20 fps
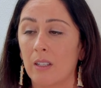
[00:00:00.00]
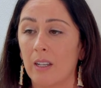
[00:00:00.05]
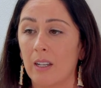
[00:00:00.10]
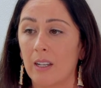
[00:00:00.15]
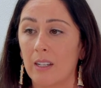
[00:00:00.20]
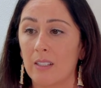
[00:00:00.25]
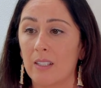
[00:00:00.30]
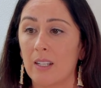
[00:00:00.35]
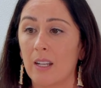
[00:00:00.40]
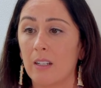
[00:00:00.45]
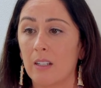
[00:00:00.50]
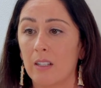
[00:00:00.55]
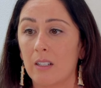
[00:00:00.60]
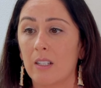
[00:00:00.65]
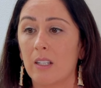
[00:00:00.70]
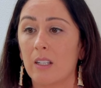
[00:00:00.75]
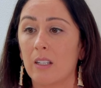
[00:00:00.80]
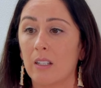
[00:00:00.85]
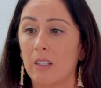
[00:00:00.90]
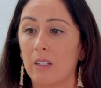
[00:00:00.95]

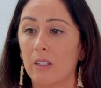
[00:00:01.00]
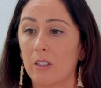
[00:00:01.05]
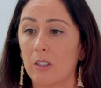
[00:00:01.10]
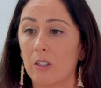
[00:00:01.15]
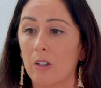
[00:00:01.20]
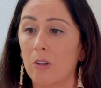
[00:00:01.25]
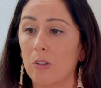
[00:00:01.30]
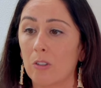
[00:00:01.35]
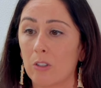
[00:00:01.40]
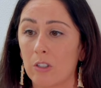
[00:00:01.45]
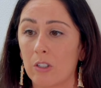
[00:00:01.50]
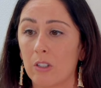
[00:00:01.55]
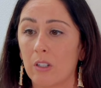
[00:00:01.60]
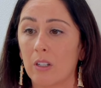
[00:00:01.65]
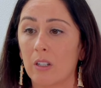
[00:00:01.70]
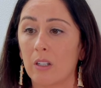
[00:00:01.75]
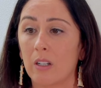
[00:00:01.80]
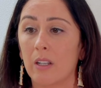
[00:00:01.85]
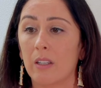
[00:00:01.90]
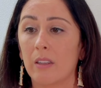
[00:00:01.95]
identity and
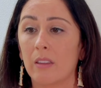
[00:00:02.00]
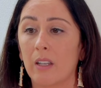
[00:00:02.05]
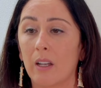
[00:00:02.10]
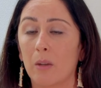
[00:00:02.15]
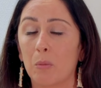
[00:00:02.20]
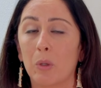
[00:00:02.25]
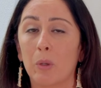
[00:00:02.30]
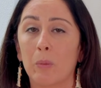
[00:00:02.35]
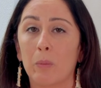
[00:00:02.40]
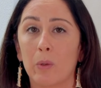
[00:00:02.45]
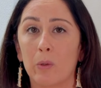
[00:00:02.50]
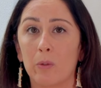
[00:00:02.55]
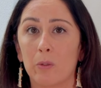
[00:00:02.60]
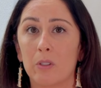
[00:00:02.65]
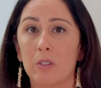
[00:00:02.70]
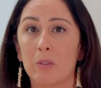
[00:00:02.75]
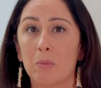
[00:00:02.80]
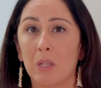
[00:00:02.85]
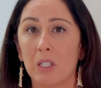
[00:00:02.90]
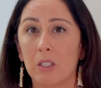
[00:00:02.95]
culture, and that
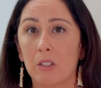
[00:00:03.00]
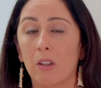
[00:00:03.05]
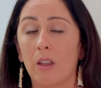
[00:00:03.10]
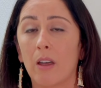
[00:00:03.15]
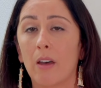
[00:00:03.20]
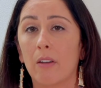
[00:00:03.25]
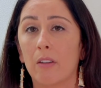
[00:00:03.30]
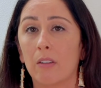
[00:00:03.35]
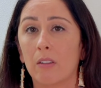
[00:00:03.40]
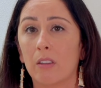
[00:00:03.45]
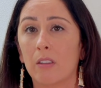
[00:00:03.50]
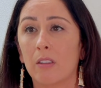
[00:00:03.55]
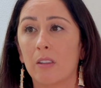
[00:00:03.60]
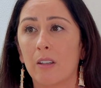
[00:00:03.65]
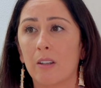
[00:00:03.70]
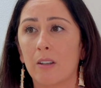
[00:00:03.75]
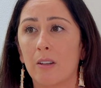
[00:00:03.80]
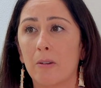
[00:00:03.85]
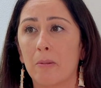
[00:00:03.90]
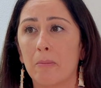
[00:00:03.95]
promotes mental health
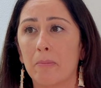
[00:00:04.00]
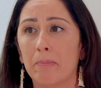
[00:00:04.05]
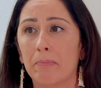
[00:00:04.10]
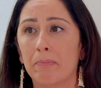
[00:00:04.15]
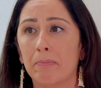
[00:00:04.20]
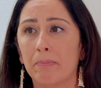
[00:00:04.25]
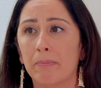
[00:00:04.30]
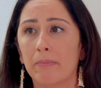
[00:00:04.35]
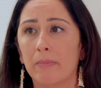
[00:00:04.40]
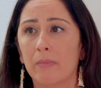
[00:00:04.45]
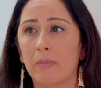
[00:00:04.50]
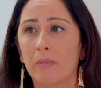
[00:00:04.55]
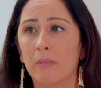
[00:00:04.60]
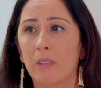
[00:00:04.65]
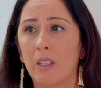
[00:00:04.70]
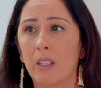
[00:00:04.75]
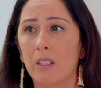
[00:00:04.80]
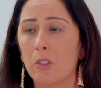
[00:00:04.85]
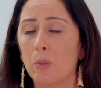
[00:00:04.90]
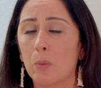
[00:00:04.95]

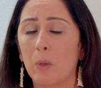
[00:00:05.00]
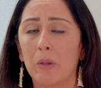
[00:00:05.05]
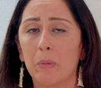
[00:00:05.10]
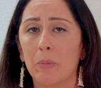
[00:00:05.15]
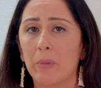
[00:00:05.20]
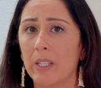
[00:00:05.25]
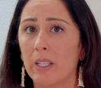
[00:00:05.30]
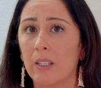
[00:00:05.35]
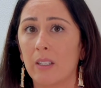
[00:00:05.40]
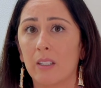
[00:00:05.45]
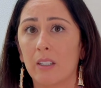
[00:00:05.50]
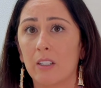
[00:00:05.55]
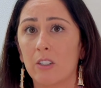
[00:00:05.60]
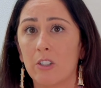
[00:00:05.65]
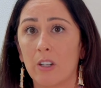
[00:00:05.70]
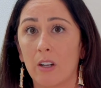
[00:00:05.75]
and well-being in